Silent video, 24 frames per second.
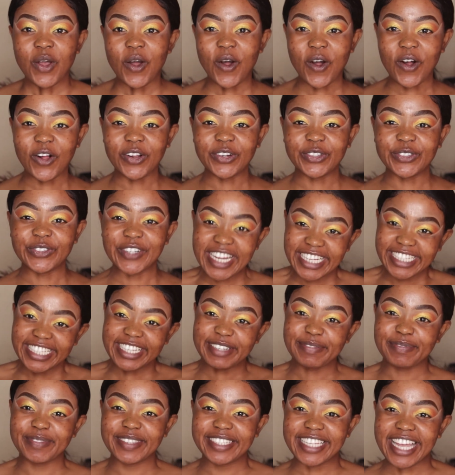Alright,
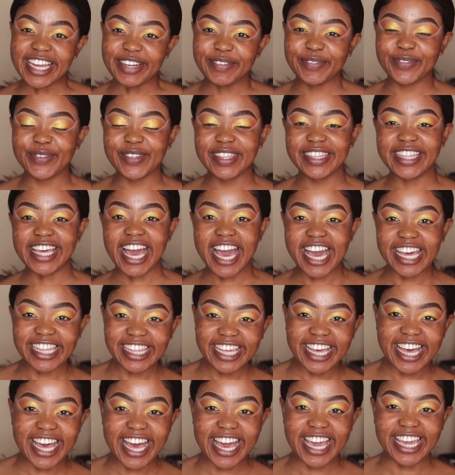I'm done with the
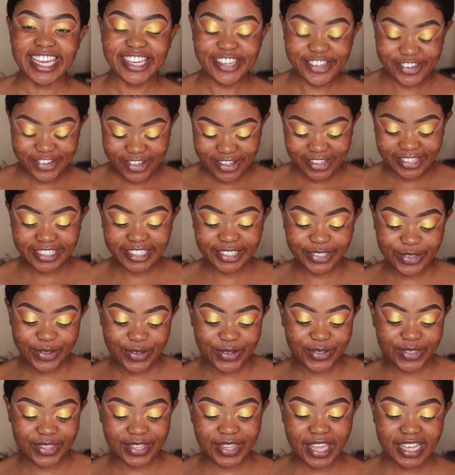other eye, y'all.
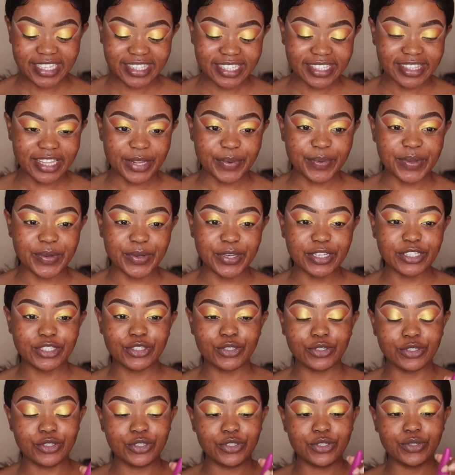So the next thing that we're going
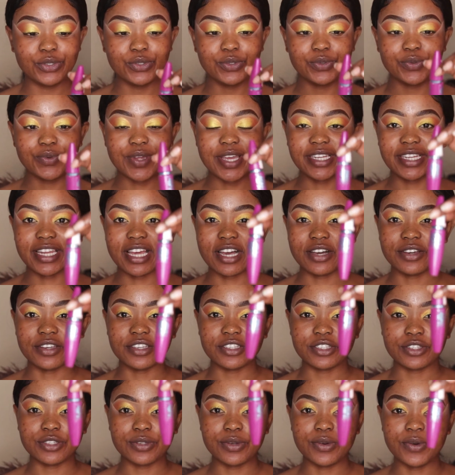to do right now
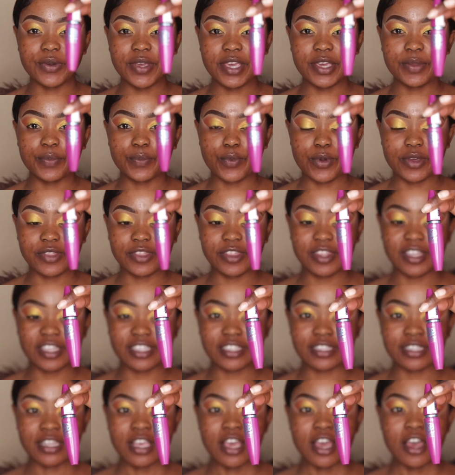is to go in with
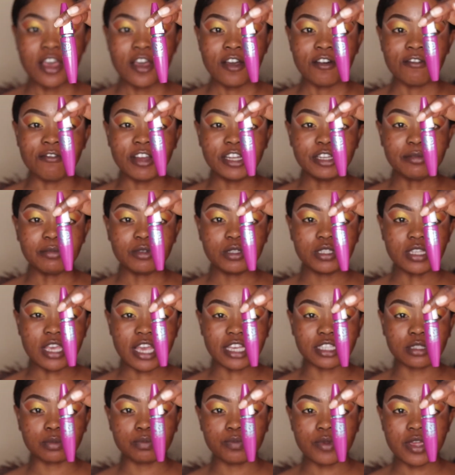this Voluminous
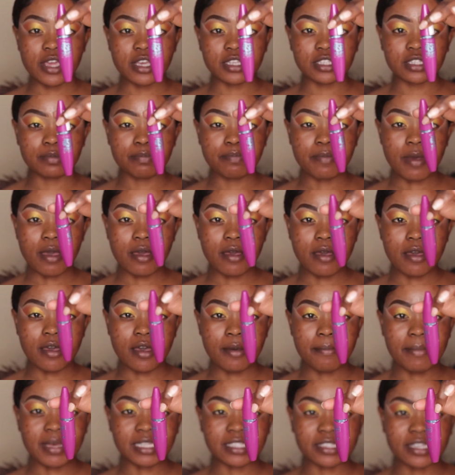Express
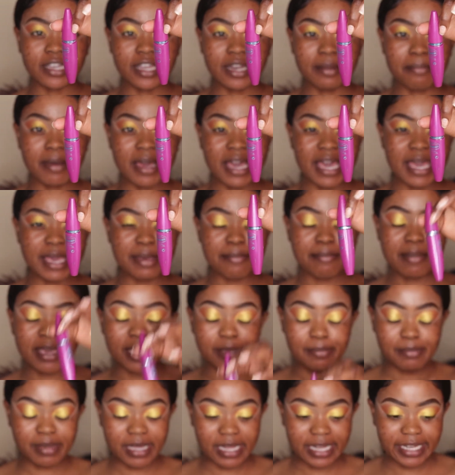mascara by
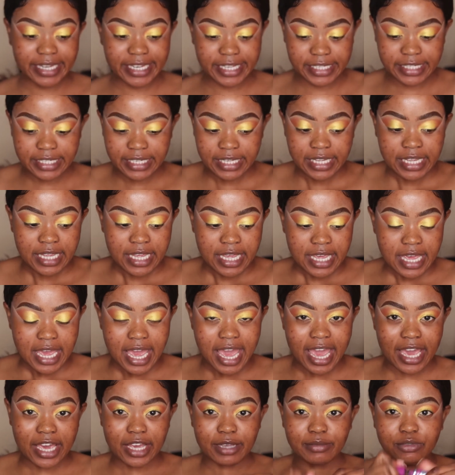Maybelline,
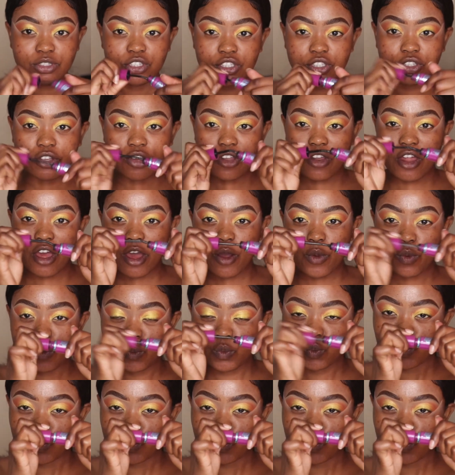and I'm just gonna